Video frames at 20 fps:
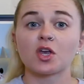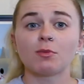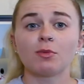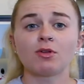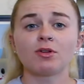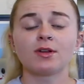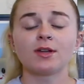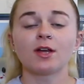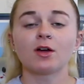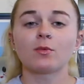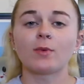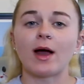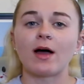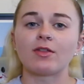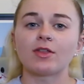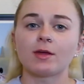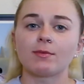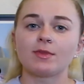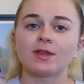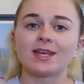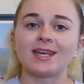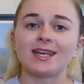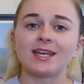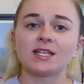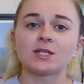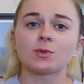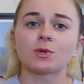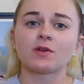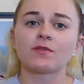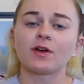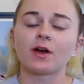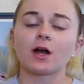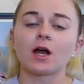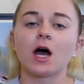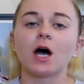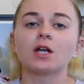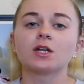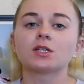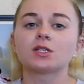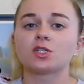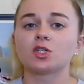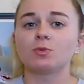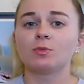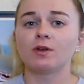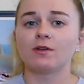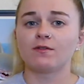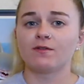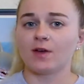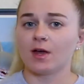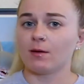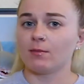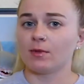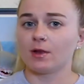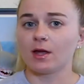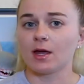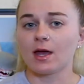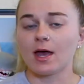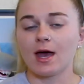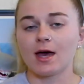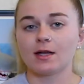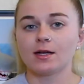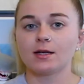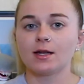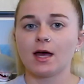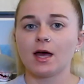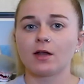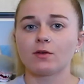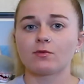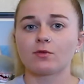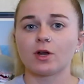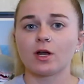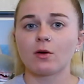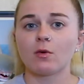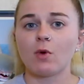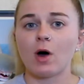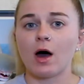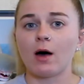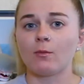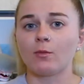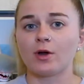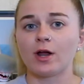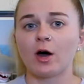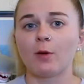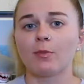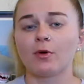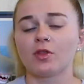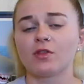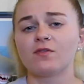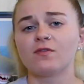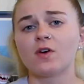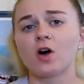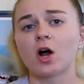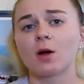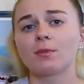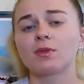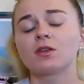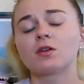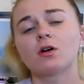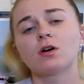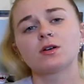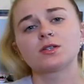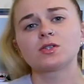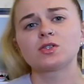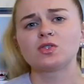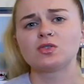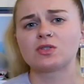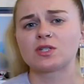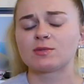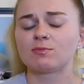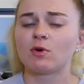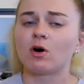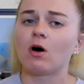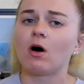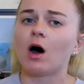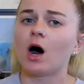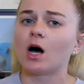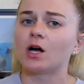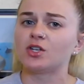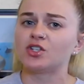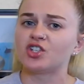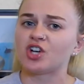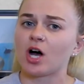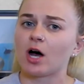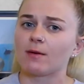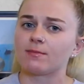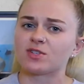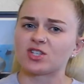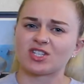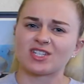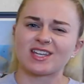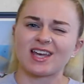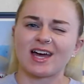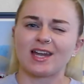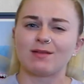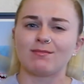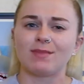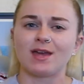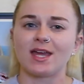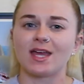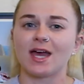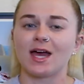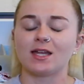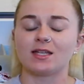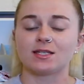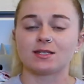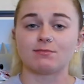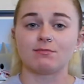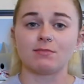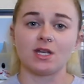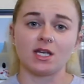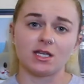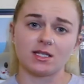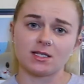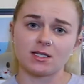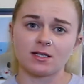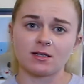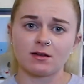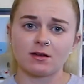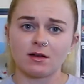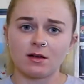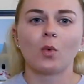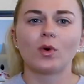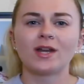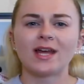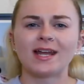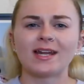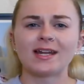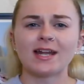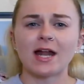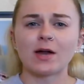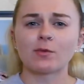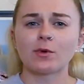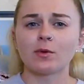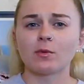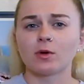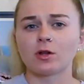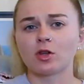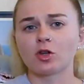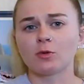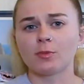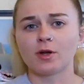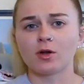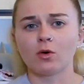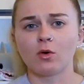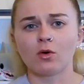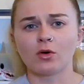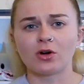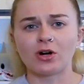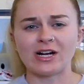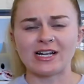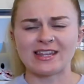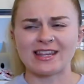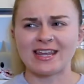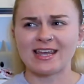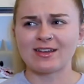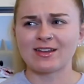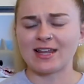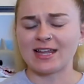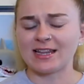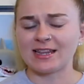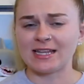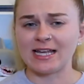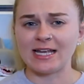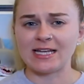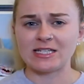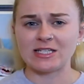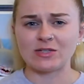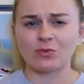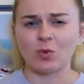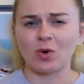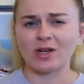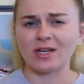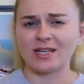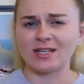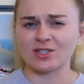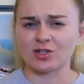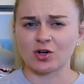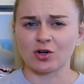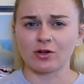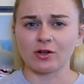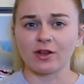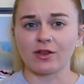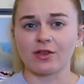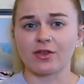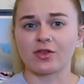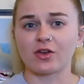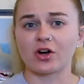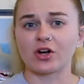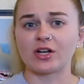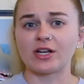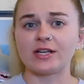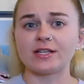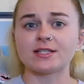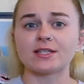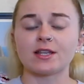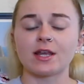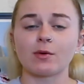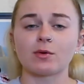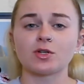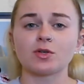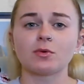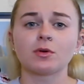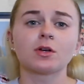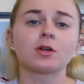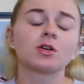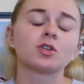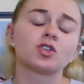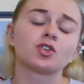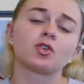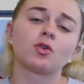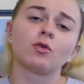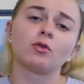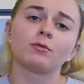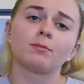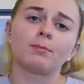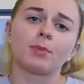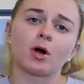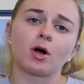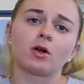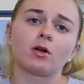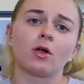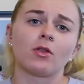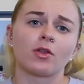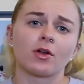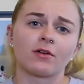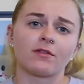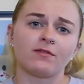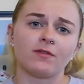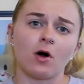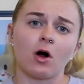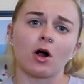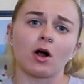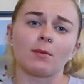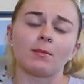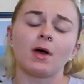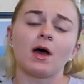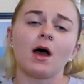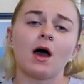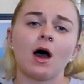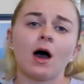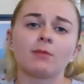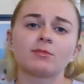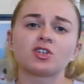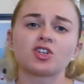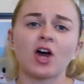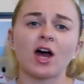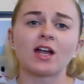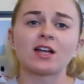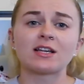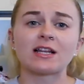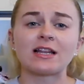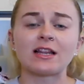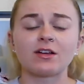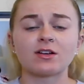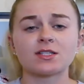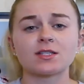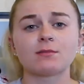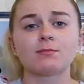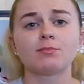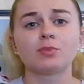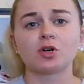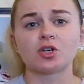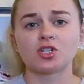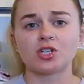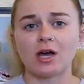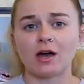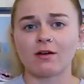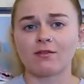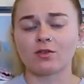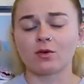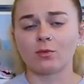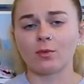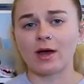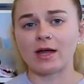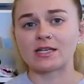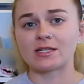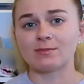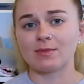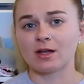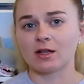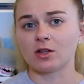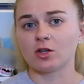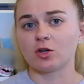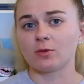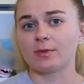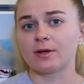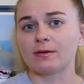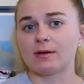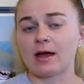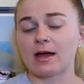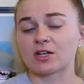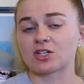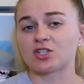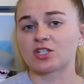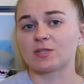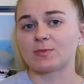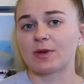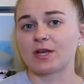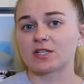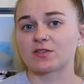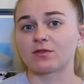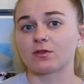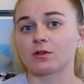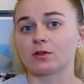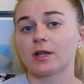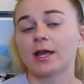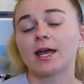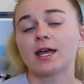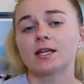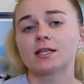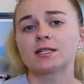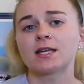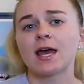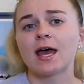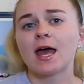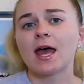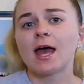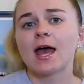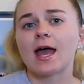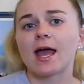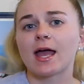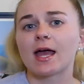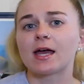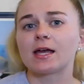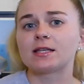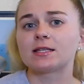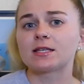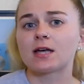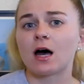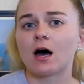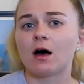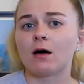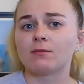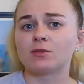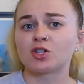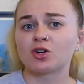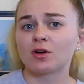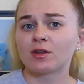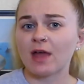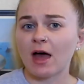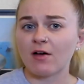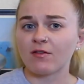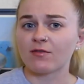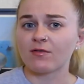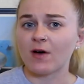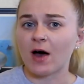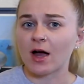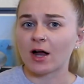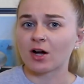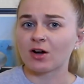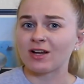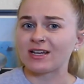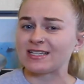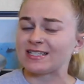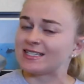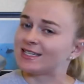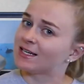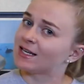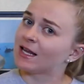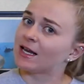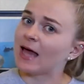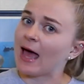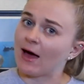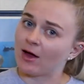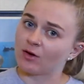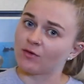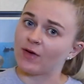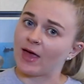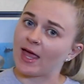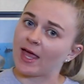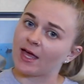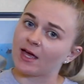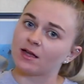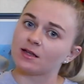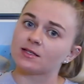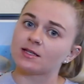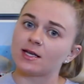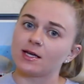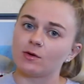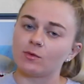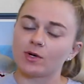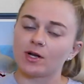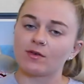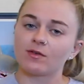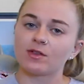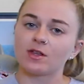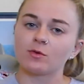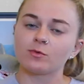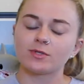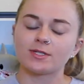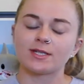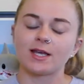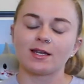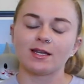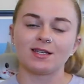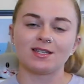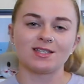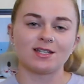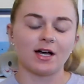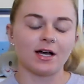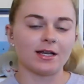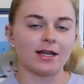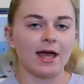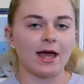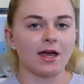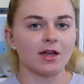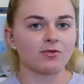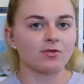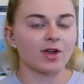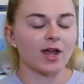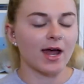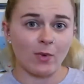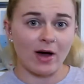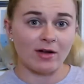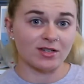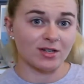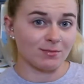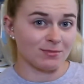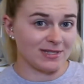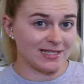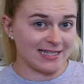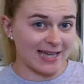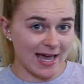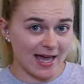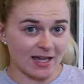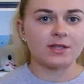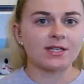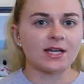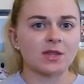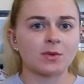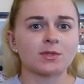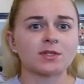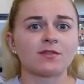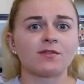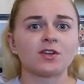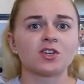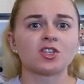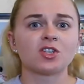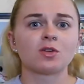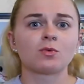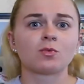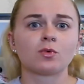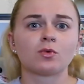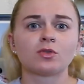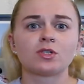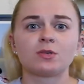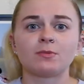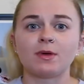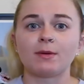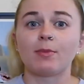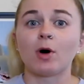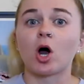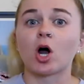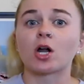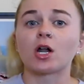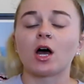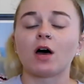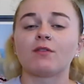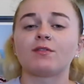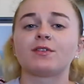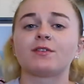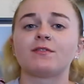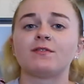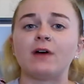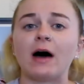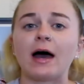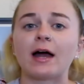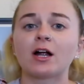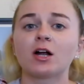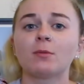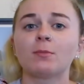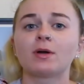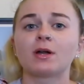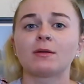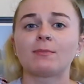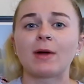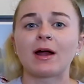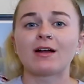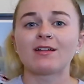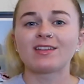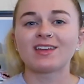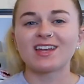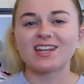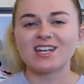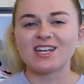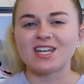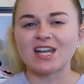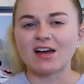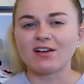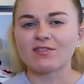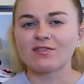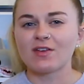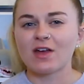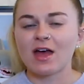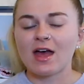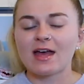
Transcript: community around them, the Geins were a very unassuming family. Ed and Henry would help on the farm and then also do small odd jobs just to kind of make ends meet. When Ed and Henry were a little bit older, I think like late 20s, early 30s, they were doing a controlled burn on their farm to kind of clear some bush out of the way to make a little bit of extra space for land. And during that fire, it did get out of hand, and when everything was said and done, Henry wound up dead. The death was officially ruled to be part of the fire, but apparently enough